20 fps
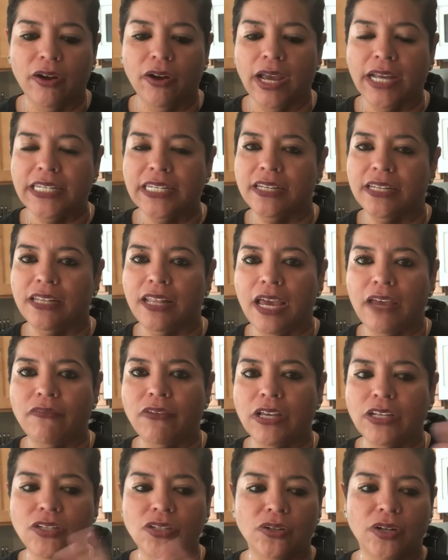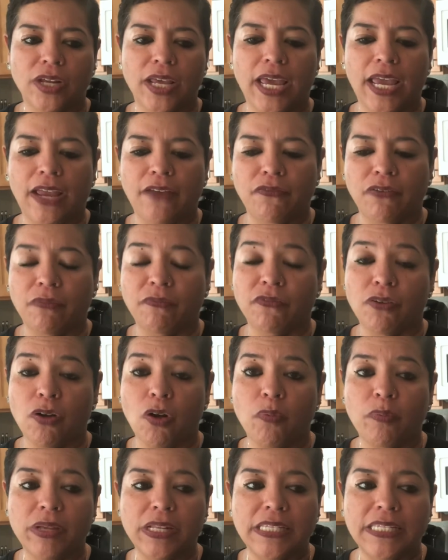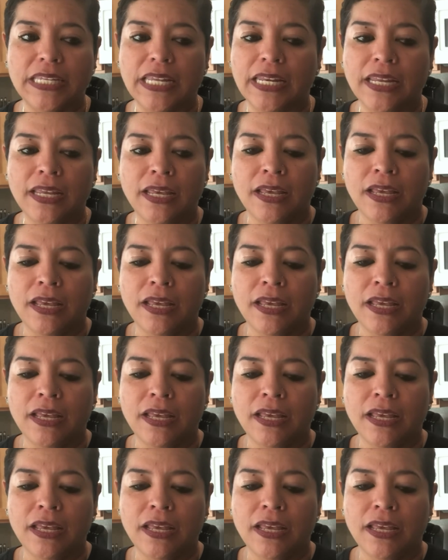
I did a live yesterday from Vroman's, and